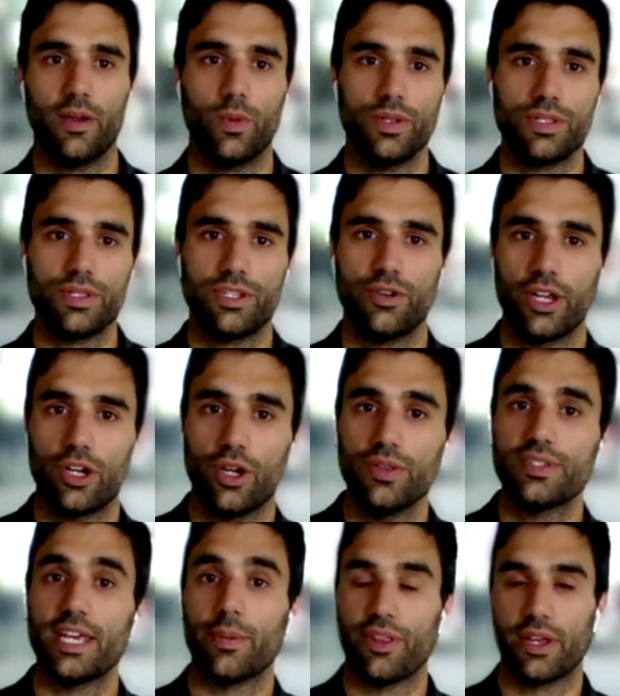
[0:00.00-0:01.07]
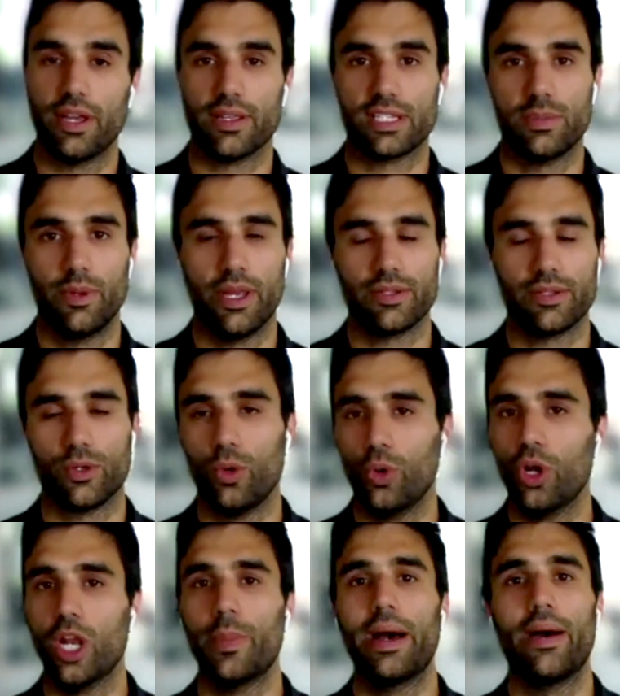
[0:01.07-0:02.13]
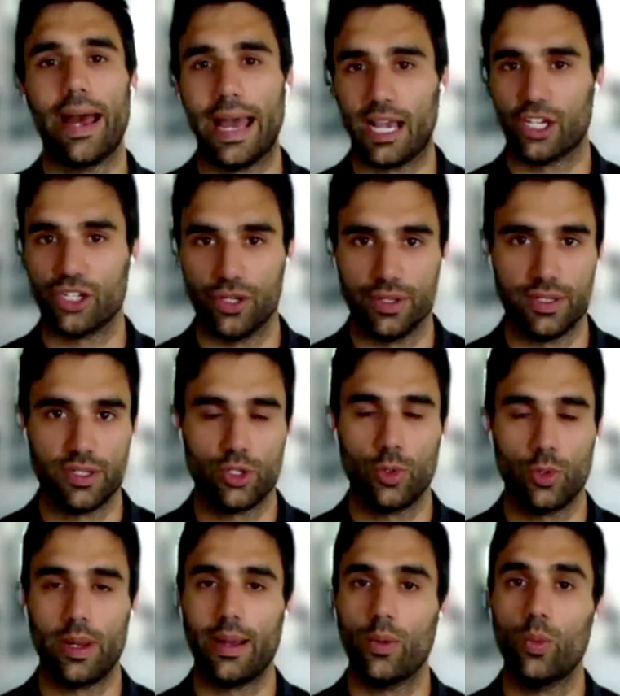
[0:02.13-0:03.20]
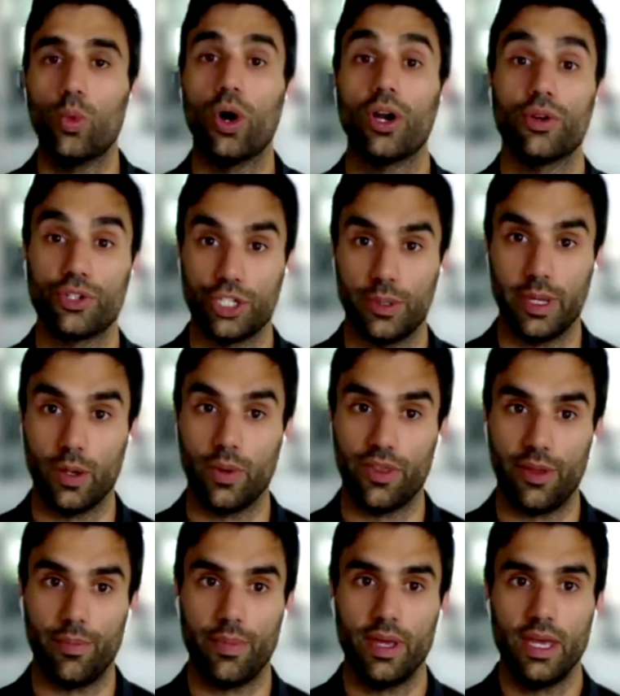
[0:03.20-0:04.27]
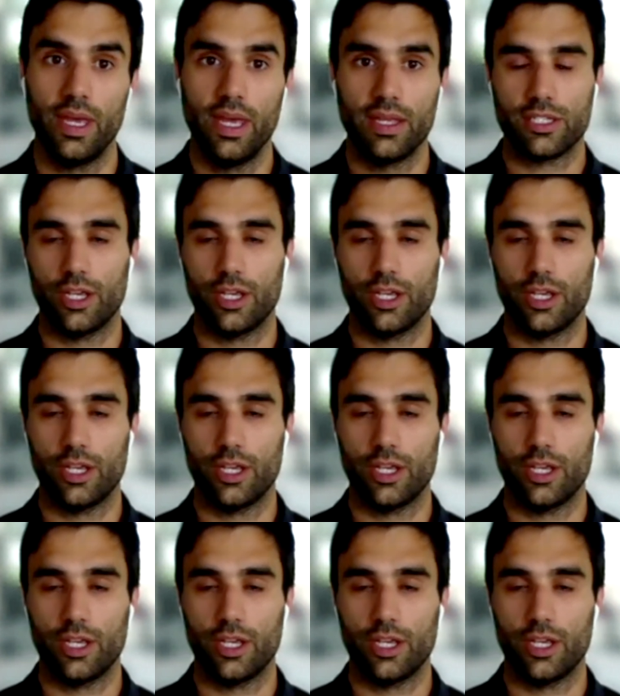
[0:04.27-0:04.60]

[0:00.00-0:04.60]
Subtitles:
I think once you're in contact with a customer, it's all about actions. It's all about what you're doing with them.